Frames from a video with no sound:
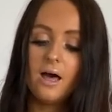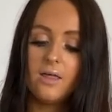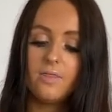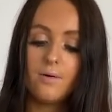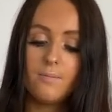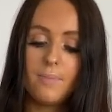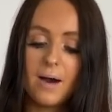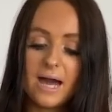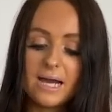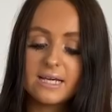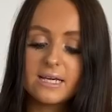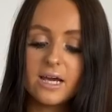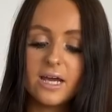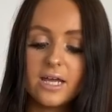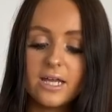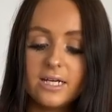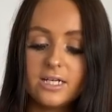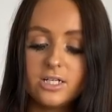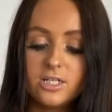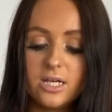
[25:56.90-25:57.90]
the bag
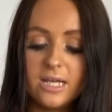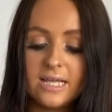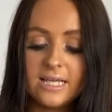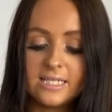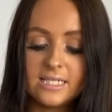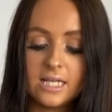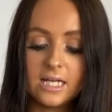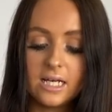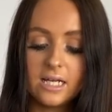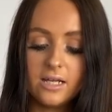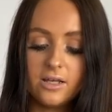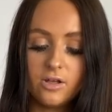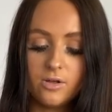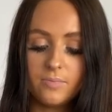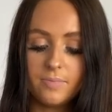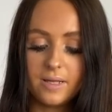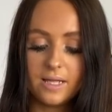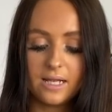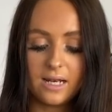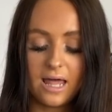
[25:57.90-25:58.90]
is a little
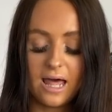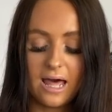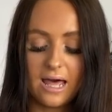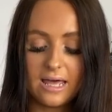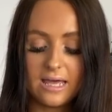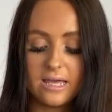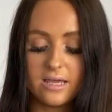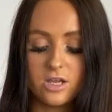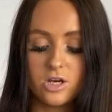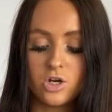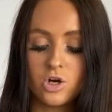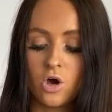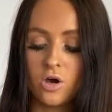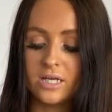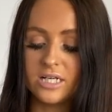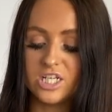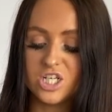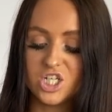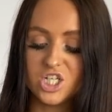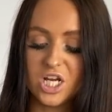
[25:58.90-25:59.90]
bit like not
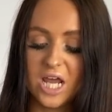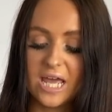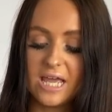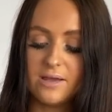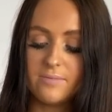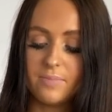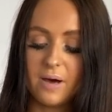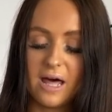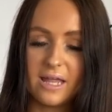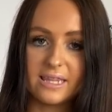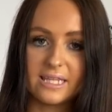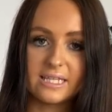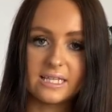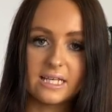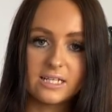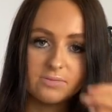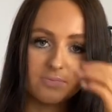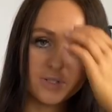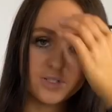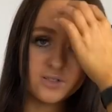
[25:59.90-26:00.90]
in shape, but I think
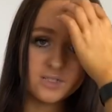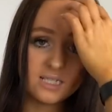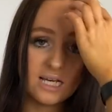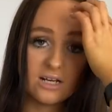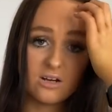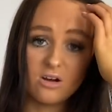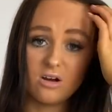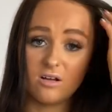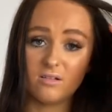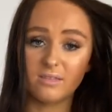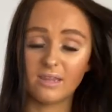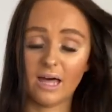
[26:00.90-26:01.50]
that's because I got